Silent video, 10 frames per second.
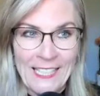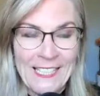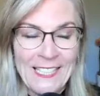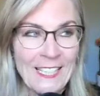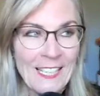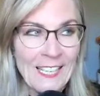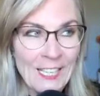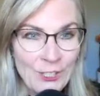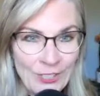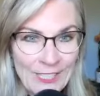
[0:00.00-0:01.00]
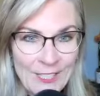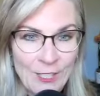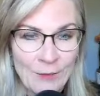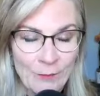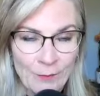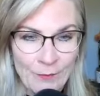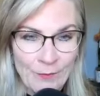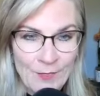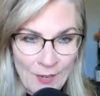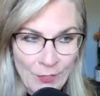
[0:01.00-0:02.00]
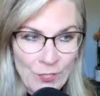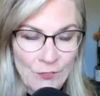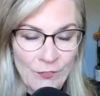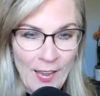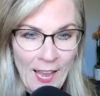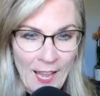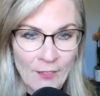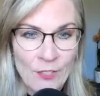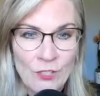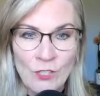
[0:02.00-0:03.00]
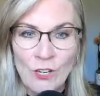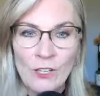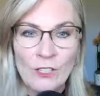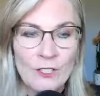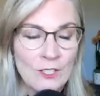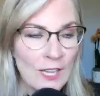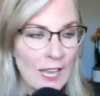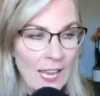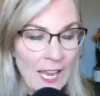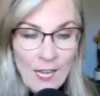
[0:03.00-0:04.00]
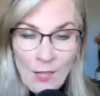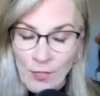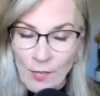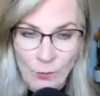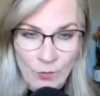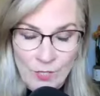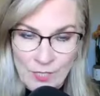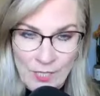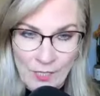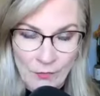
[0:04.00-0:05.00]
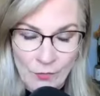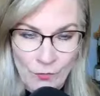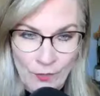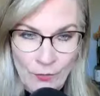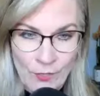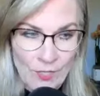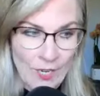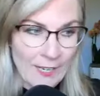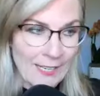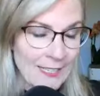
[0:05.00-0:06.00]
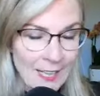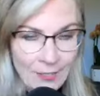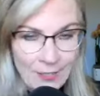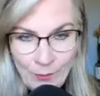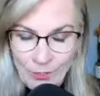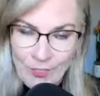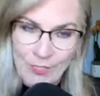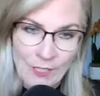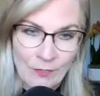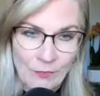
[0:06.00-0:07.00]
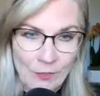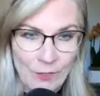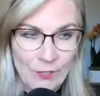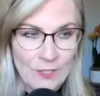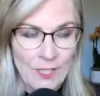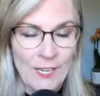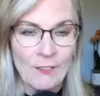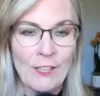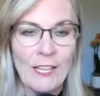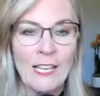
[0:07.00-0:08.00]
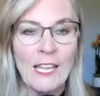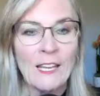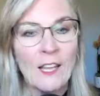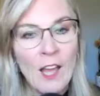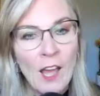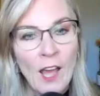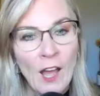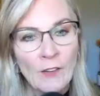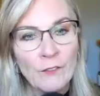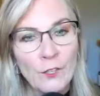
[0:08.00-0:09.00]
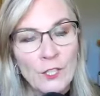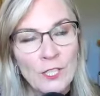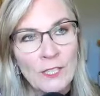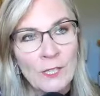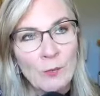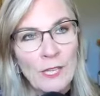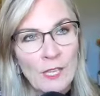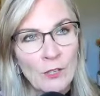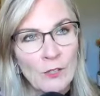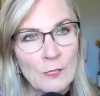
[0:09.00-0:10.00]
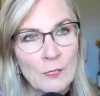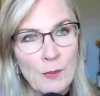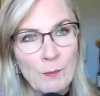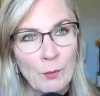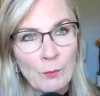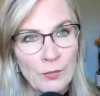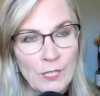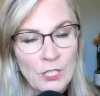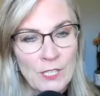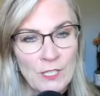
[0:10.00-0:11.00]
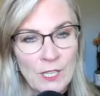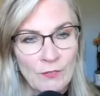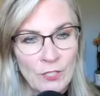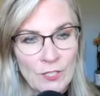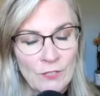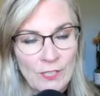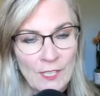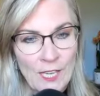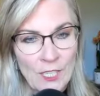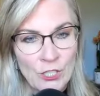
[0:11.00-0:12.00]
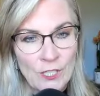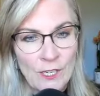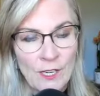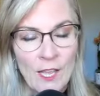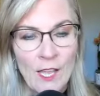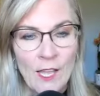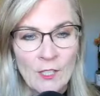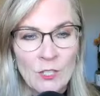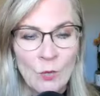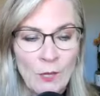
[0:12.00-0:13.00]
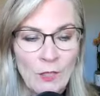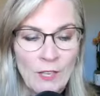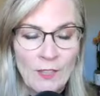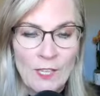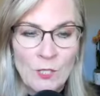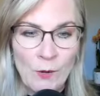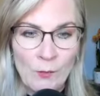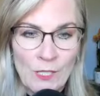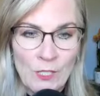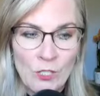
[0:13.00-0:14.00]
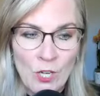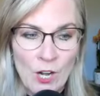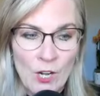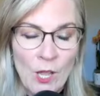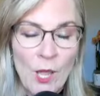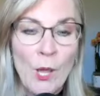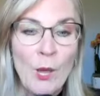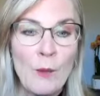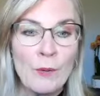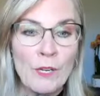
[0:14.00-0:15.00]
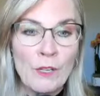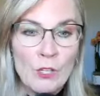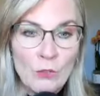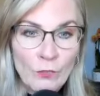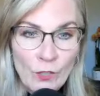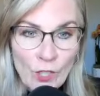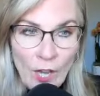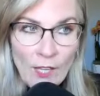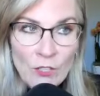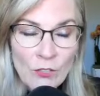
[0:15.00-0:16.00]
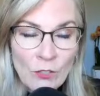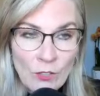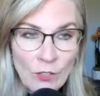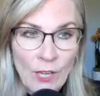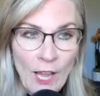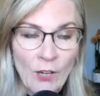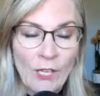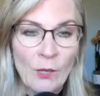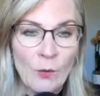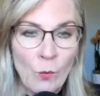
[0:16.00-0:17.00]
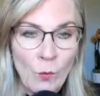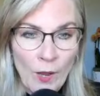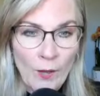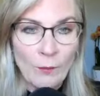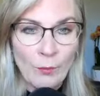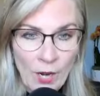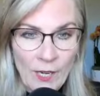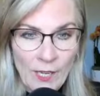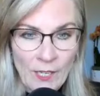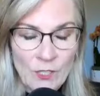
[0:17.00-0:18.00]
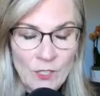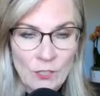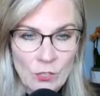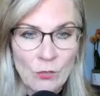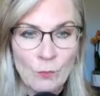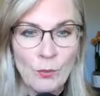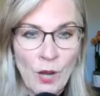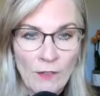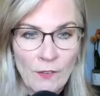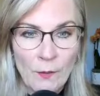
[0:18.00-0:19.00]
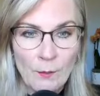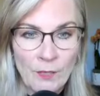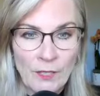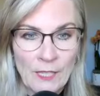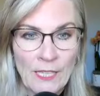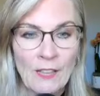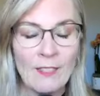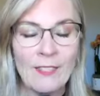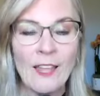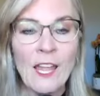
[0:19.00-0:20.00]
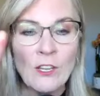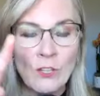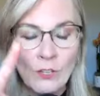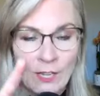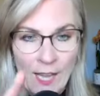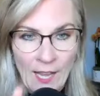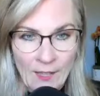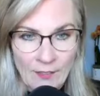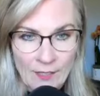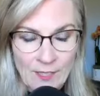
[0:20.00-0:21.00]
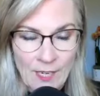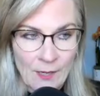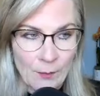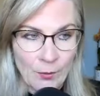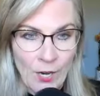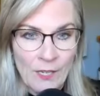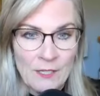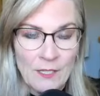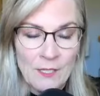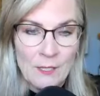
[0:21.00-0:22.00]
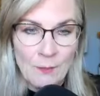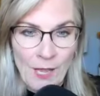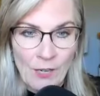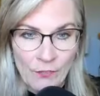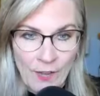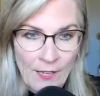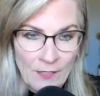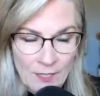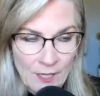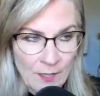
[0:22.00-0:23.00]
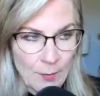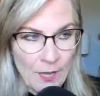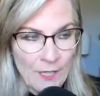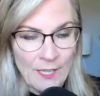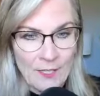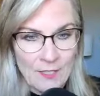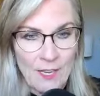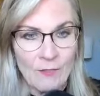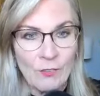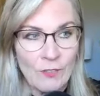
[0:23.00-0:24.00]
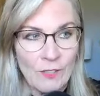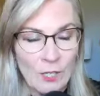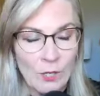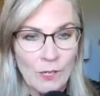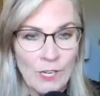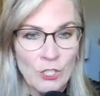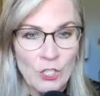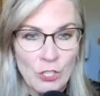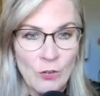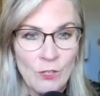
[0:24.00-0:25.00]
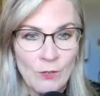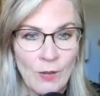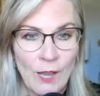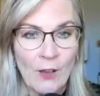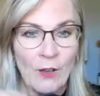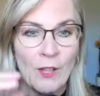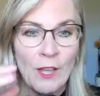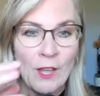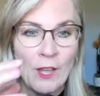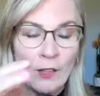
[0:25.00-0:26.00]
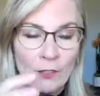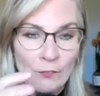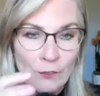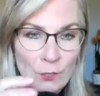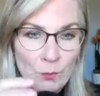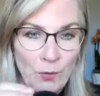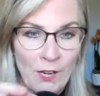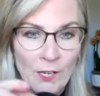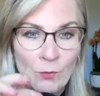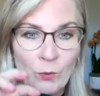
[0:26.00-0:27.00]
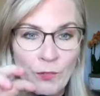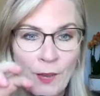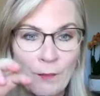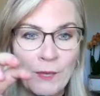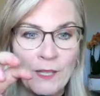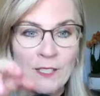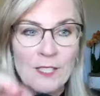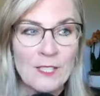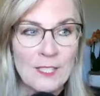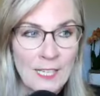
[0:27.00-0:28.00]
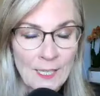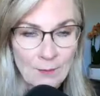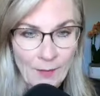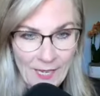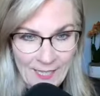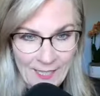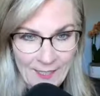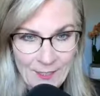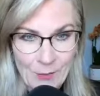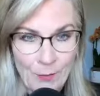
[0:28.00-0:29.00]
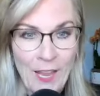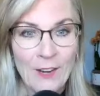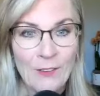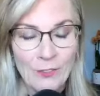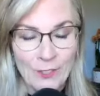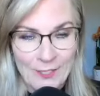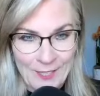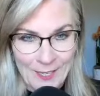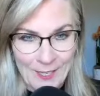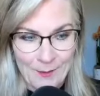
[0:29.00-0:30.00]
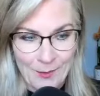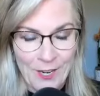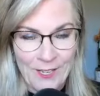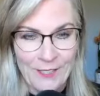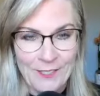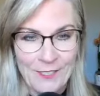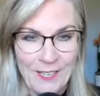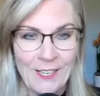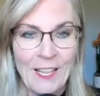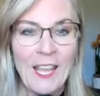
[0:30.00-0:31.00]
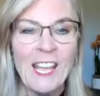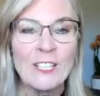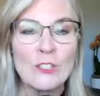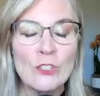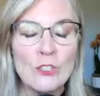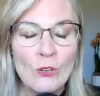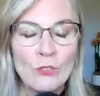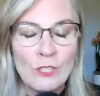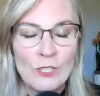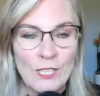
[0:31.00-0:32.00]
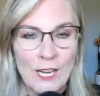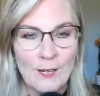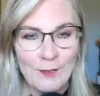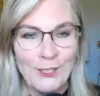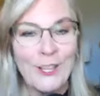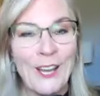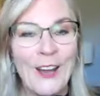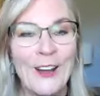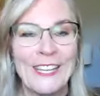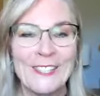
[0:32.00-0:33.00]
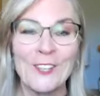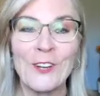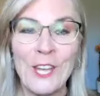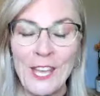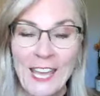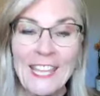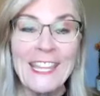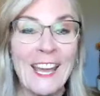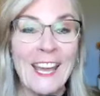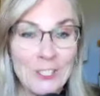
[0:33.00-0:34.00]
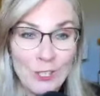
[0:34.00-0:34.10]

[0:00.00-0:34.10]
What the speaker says: It's ignorant to diversify at the start because anything will stick if you focus on it. Nothing will stick if you focus on everything. And unfortunately, we hear these people preaching diversification. And so we think that's where we start. But you've got to learn how to get one product to profitability. Then you can add the second product. And as a matter of fact, today on the podcast, I have a video where I show you how the first product will then be the seed money to pay for the second product. And it's so sustainable. Okay. So yeah.